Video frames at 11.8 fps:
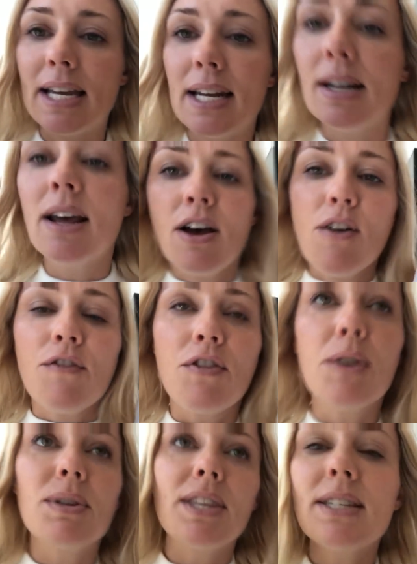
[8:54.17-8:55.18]
in
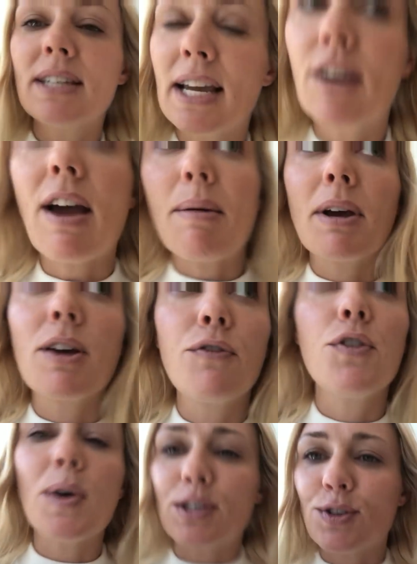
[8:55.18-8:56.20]
with this, and grab a
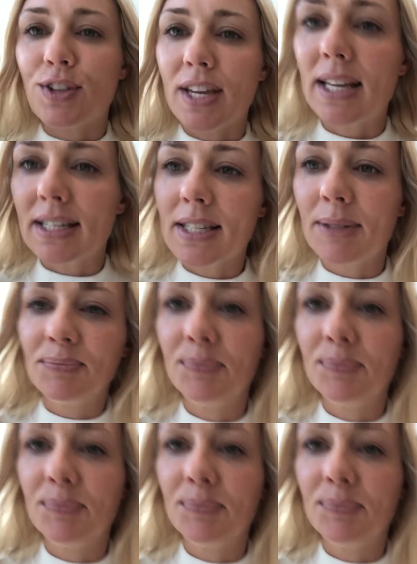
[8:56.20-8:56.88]
few extra things.